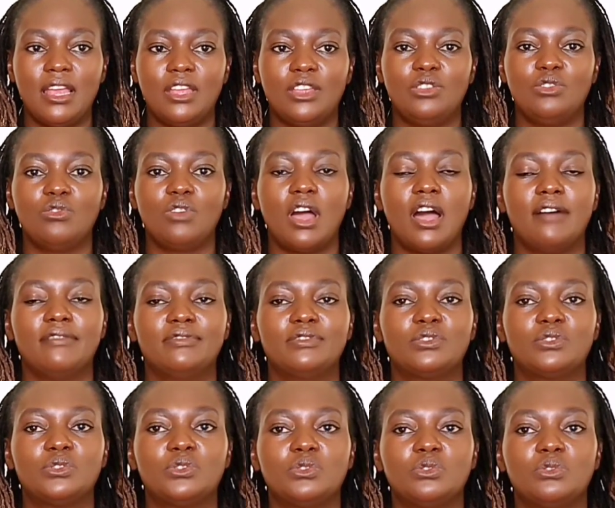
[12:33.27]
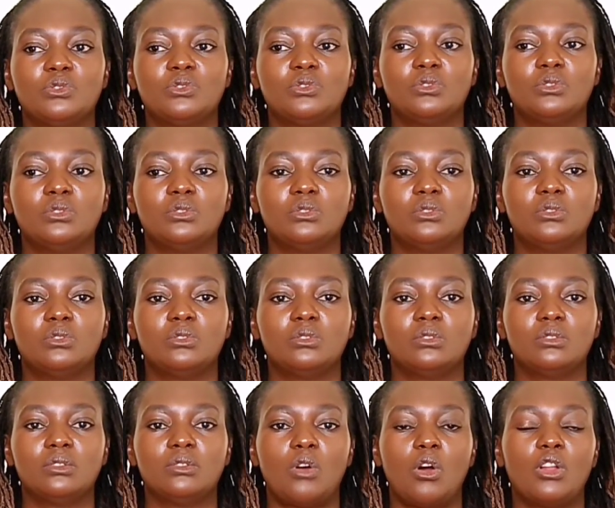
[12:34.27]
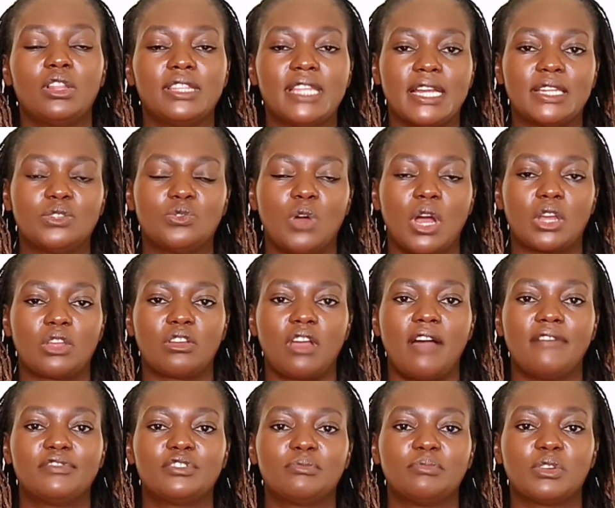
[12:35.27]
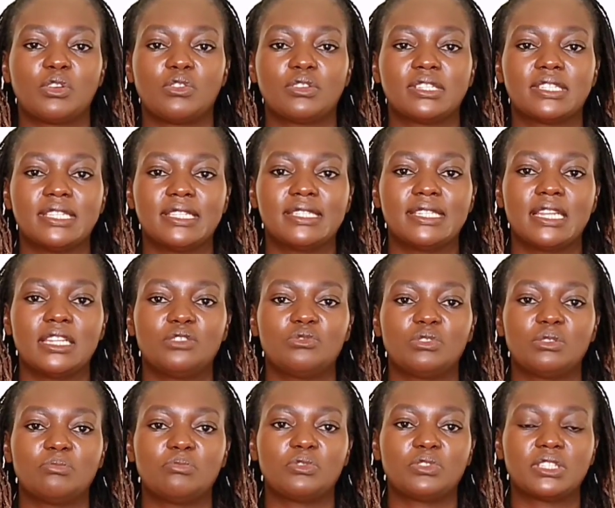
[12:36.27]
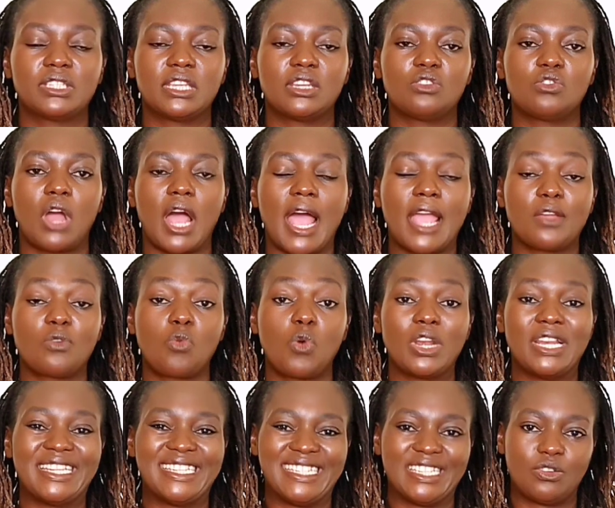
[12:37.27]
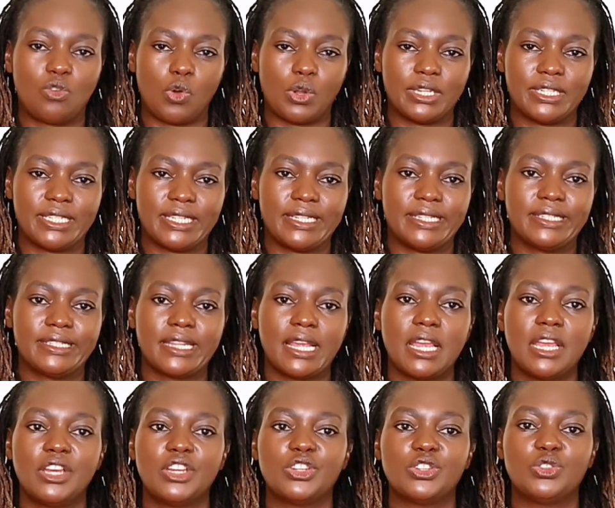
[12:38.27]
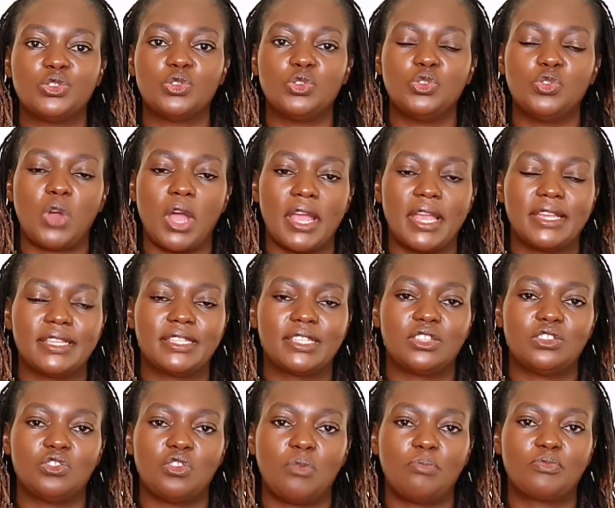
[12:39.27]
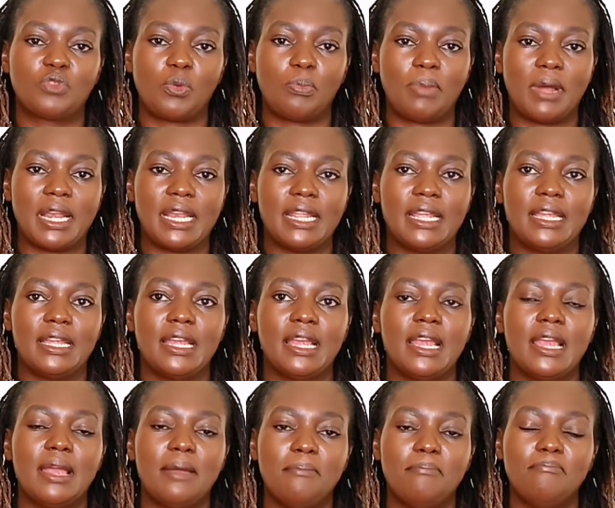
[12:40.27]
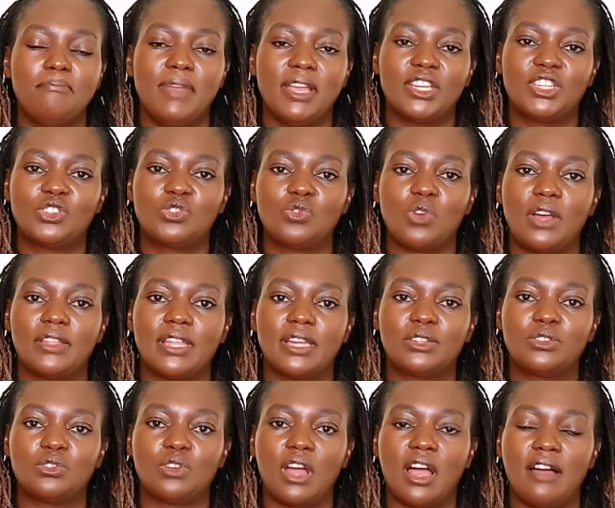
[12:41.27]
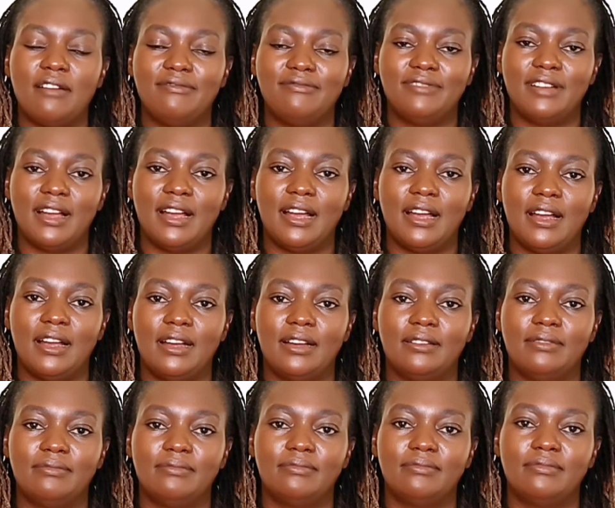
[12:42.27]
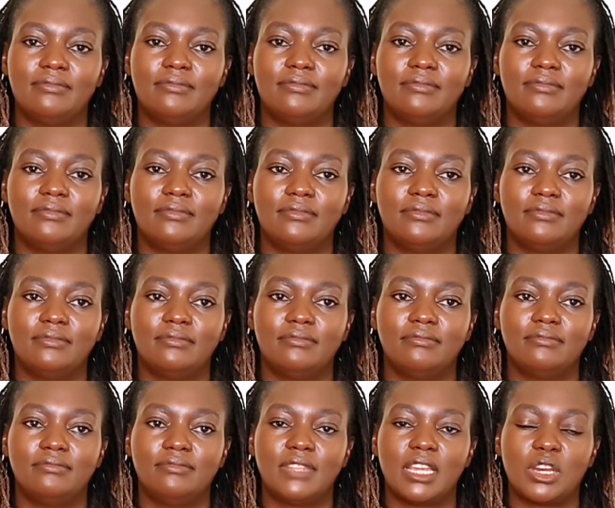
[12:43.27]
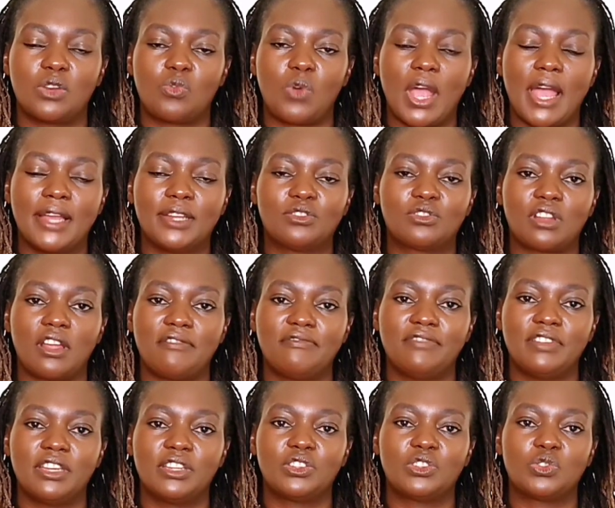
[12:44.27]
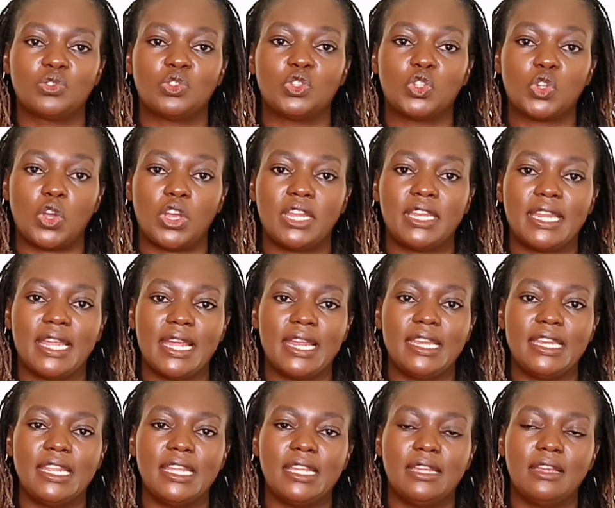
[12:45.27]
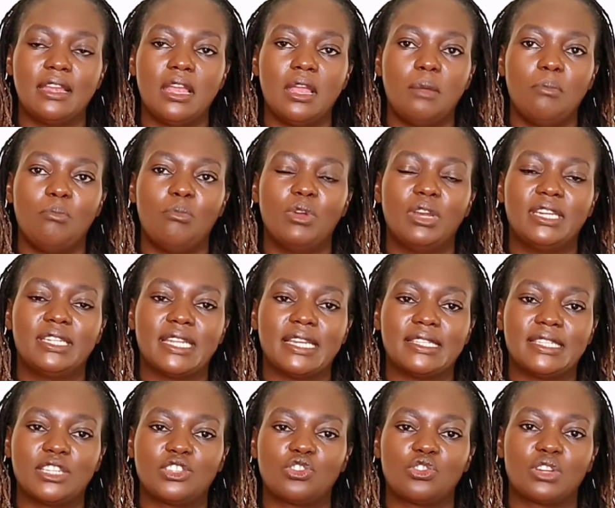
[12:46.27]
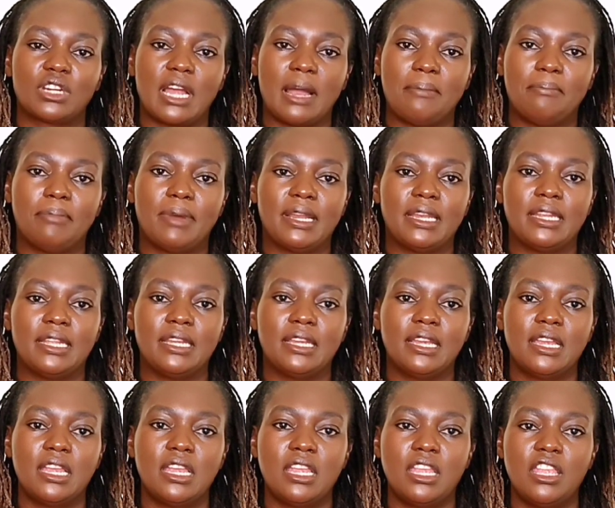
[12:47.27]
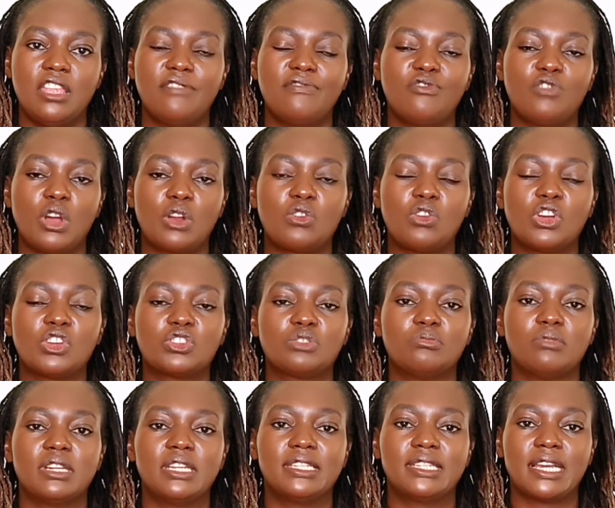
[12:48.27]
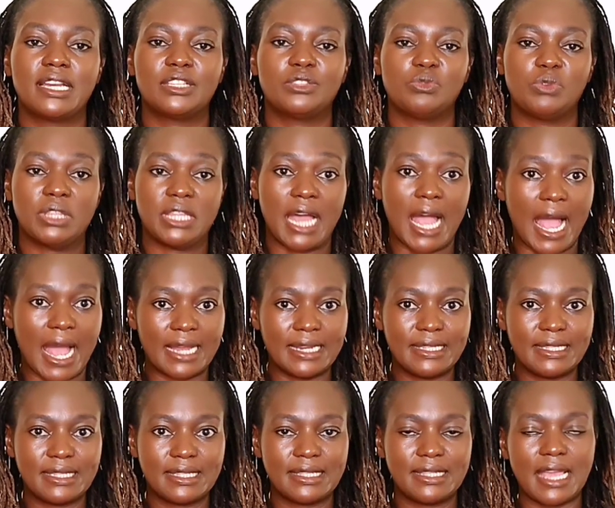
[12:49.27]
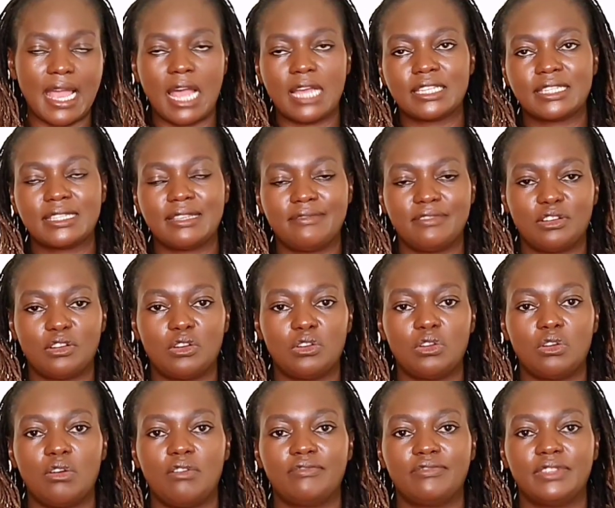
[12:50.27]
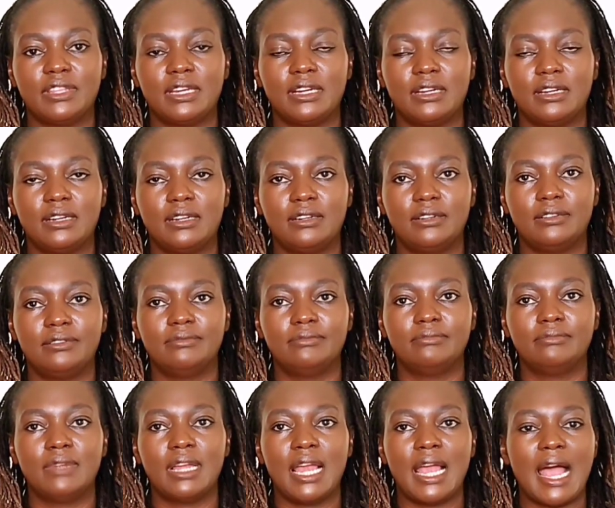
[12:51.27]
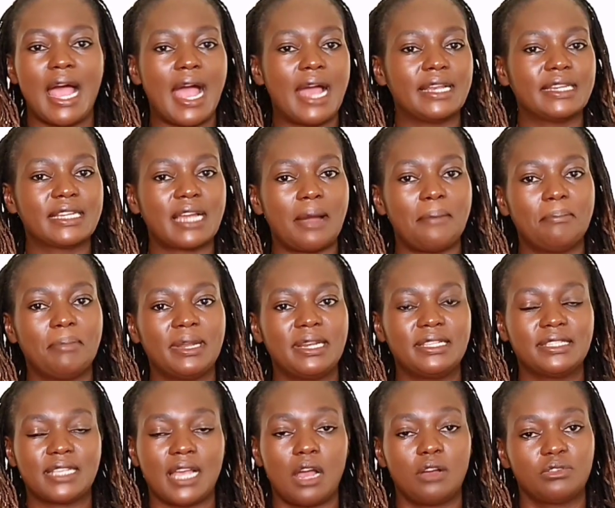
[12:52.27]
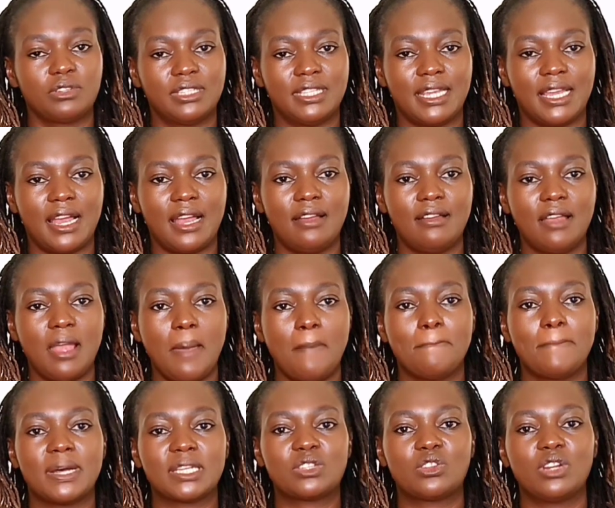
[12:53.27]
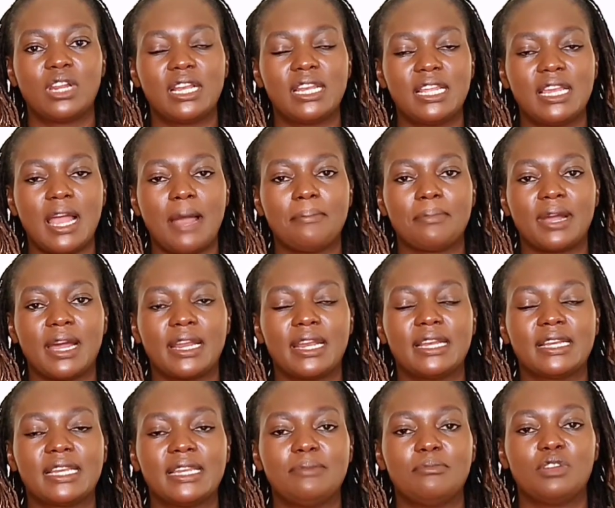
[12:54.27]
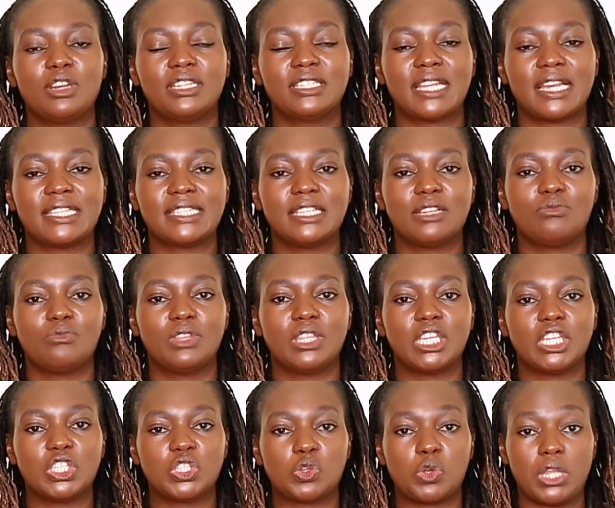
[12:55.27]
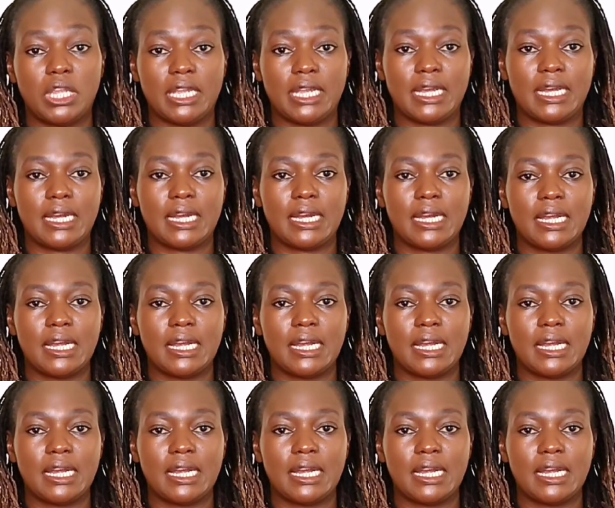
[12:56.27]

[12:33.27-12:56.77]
You have to do all that work. You have to be consistent with posting high quality content, do your SEO properly, make sure that you have the required traffic to join any monetization company. If you are going to monetize with ads, there are several of the ad companies out there. Personally, I'm currently monetizing with Ezoic.